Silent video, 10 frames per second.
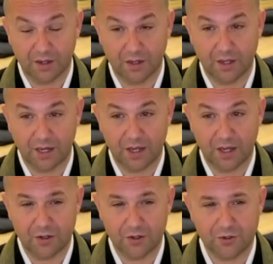And how
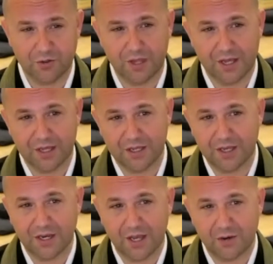do you do that?
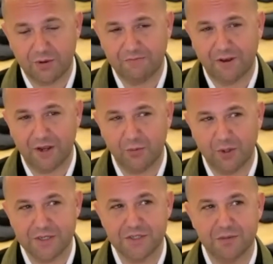And how do we find
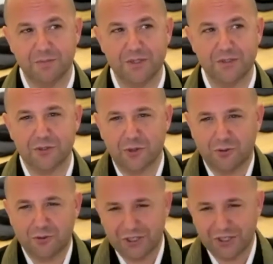ways to be
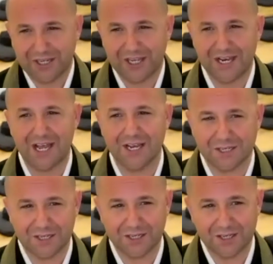socially
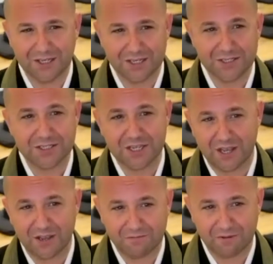connected in
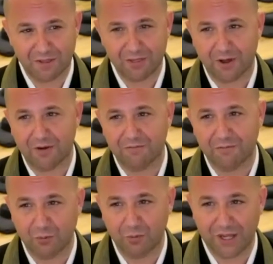safe and
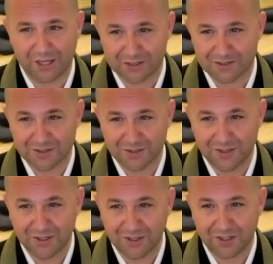thoughtful ways?
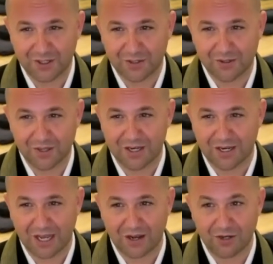And
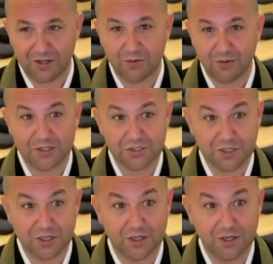how do you
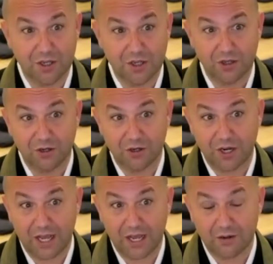actually learn
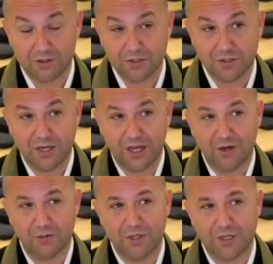how to, and how do
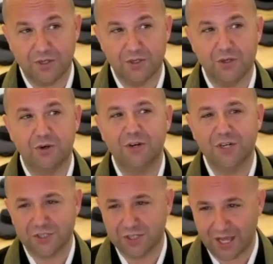we
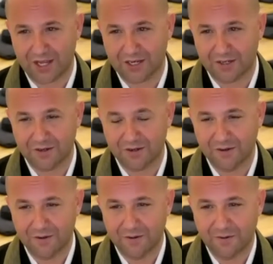nourish that
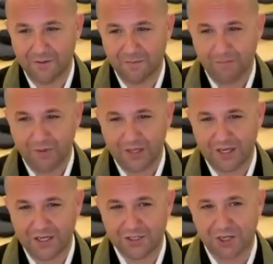in
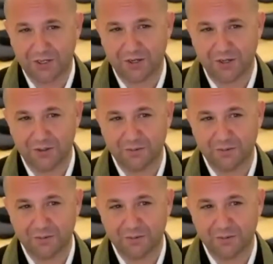each other?